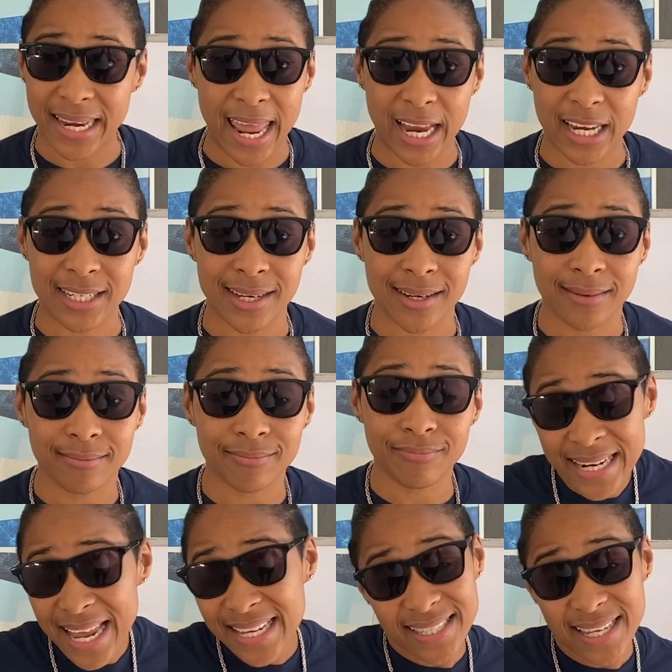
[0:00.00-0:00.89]
connection.
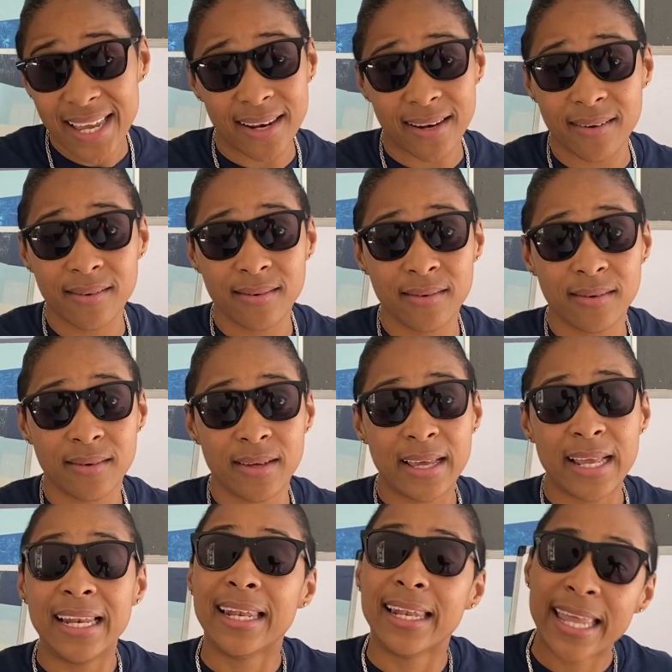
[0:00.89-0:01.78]
That's it.
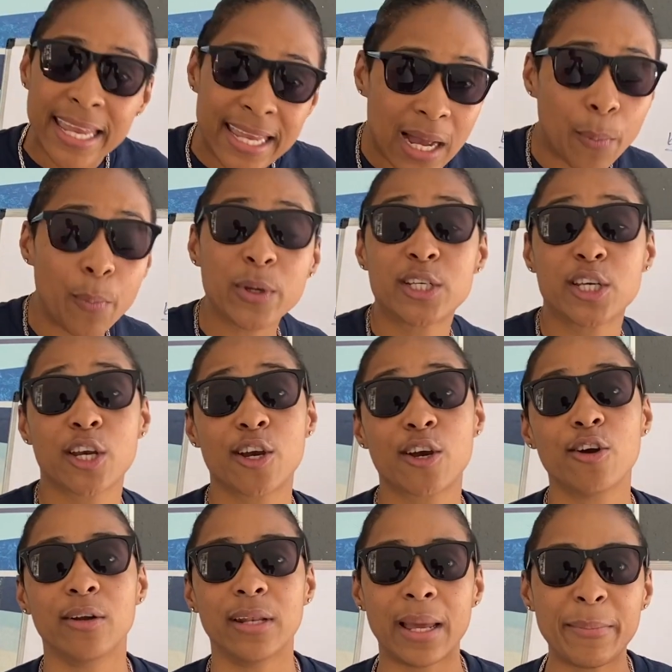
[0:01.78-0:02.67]
Link up with your
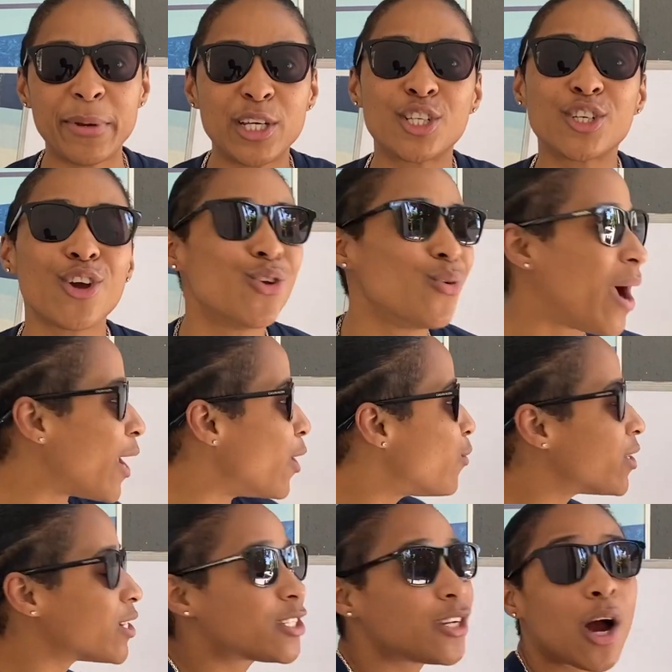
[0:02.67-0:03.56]
girl. Let me show you how
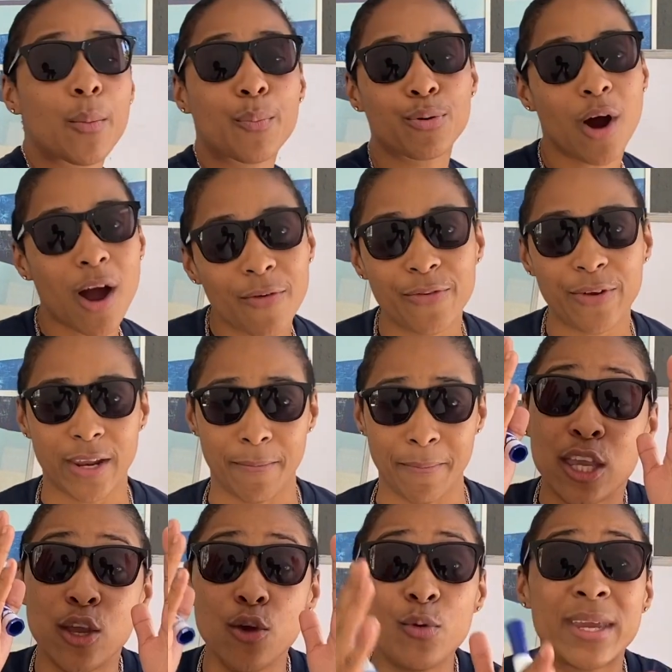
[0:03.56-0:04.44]
you can start
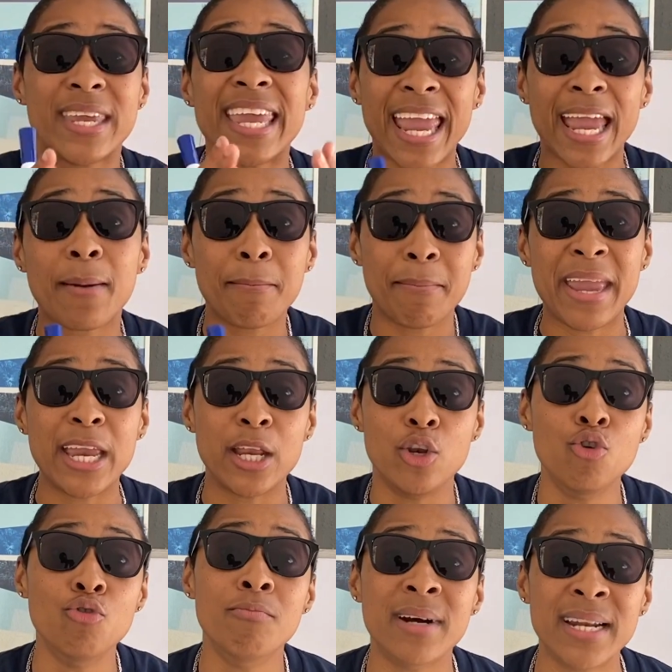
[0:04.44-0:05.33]
profiting. You can't make
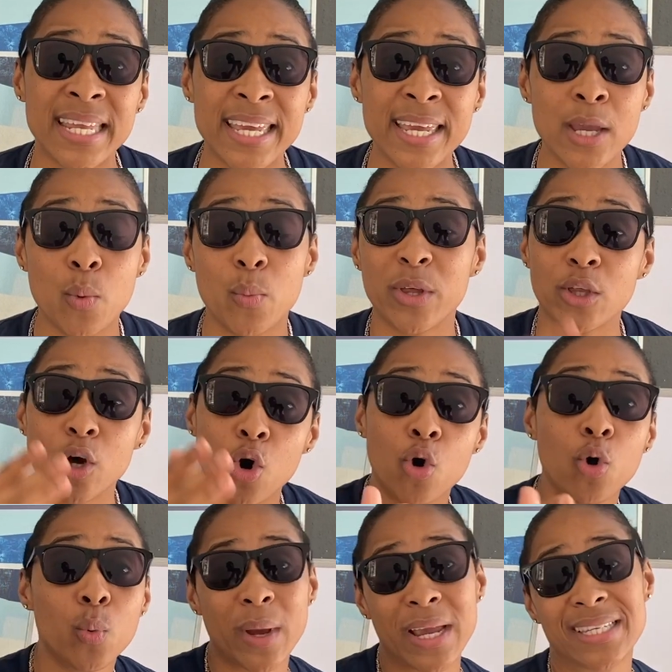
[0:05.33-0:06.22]
new money with
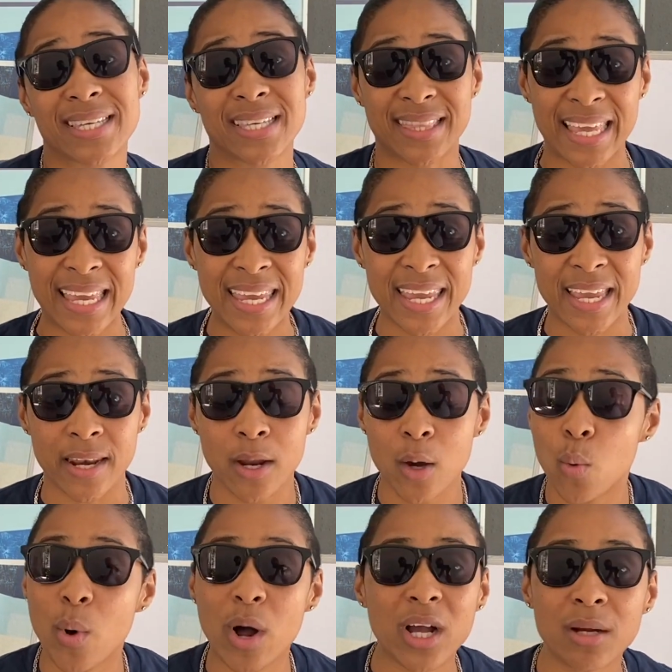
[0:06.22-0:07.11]
old ways of thinking.
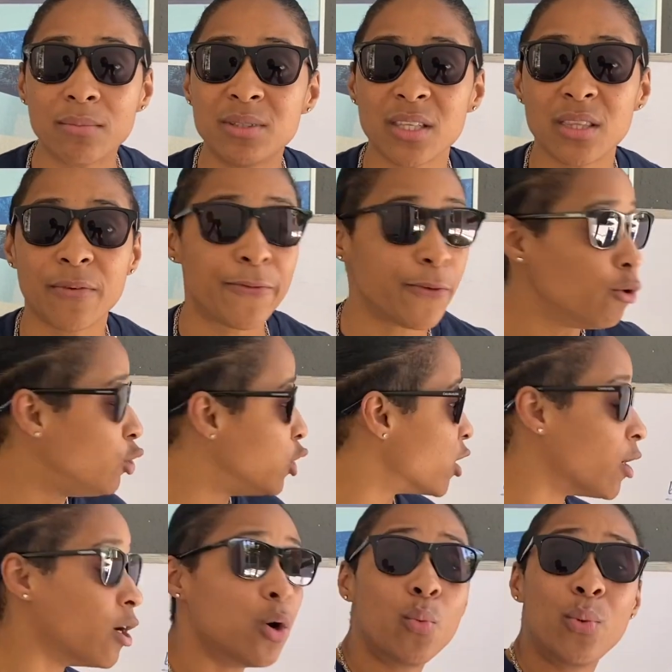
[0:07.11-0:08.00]
Welcome to the
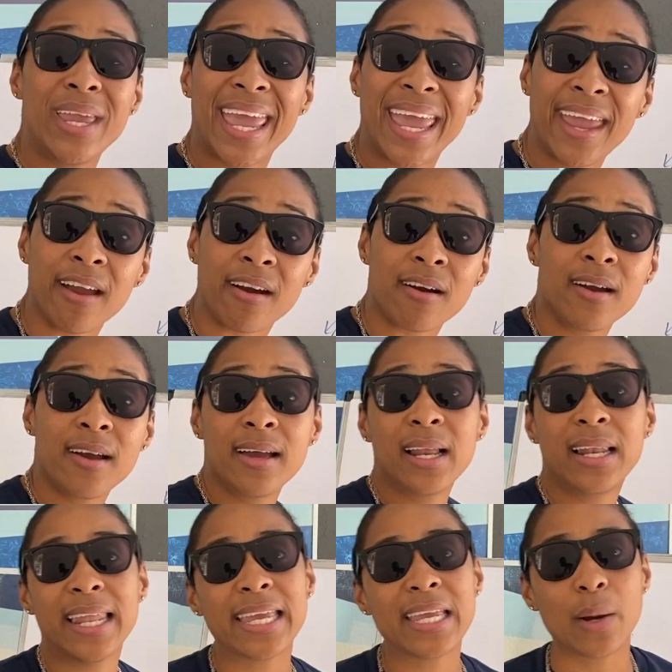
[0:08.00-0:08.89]
future. We here.
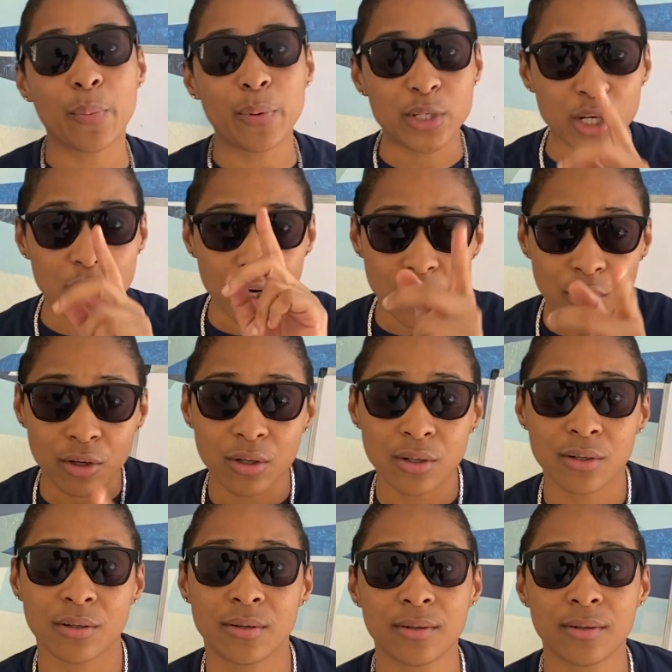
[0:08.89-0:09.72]
Link up with your girl.